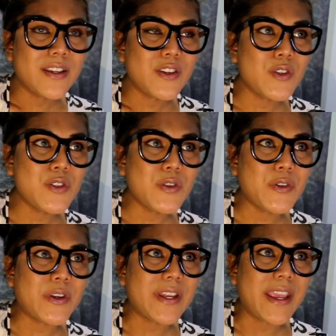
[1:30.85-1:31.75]
You should
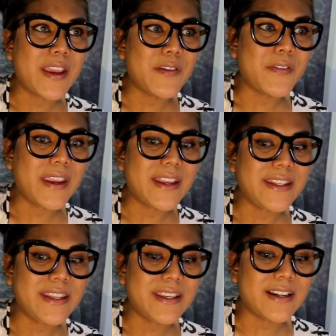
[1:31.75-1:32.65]
not have
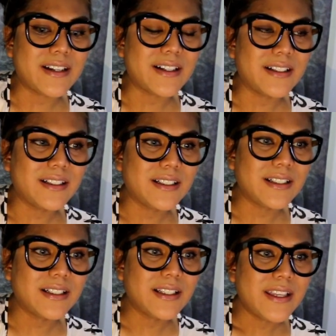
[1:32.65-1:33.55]
any
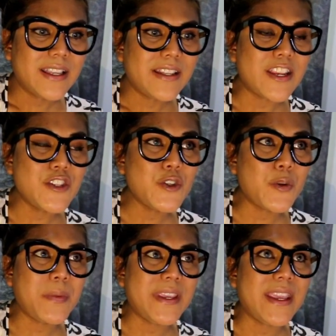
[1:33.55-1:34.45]
there should
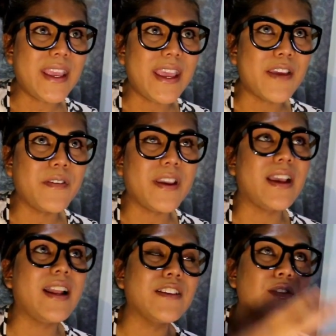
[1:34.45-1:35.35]
not be
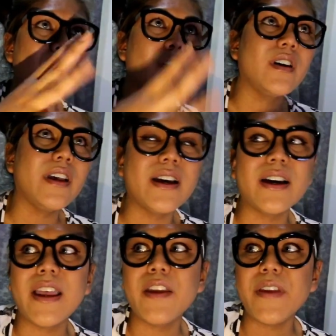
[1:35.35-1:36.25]

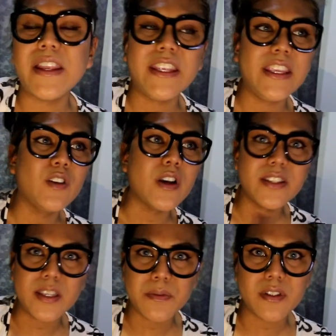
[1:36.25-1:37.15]
have any
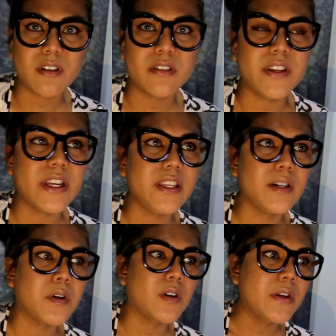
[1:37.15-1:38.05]
gossips or regarding
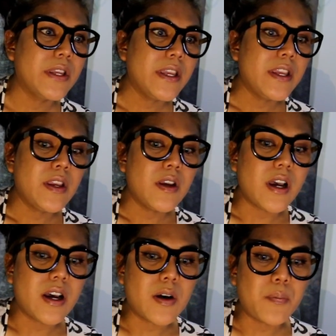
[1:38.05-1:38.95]
about
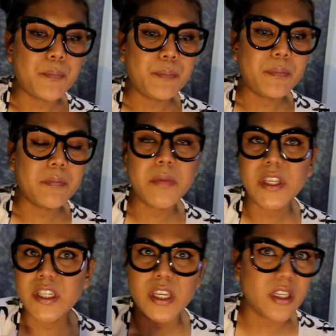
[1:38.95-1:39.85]

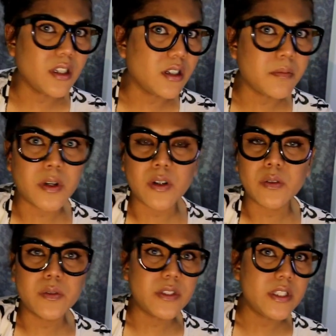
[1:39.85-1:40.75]
bitching
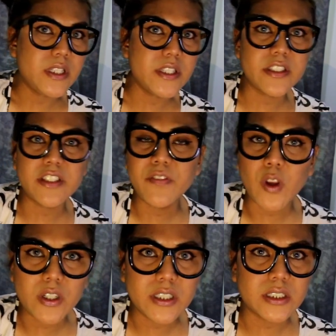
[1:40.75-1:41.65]
about the certain
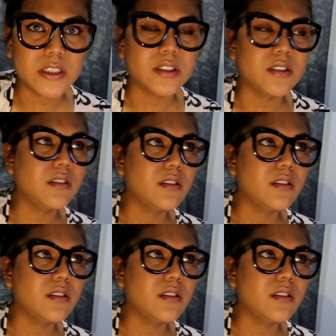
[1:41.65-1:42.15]
vlogger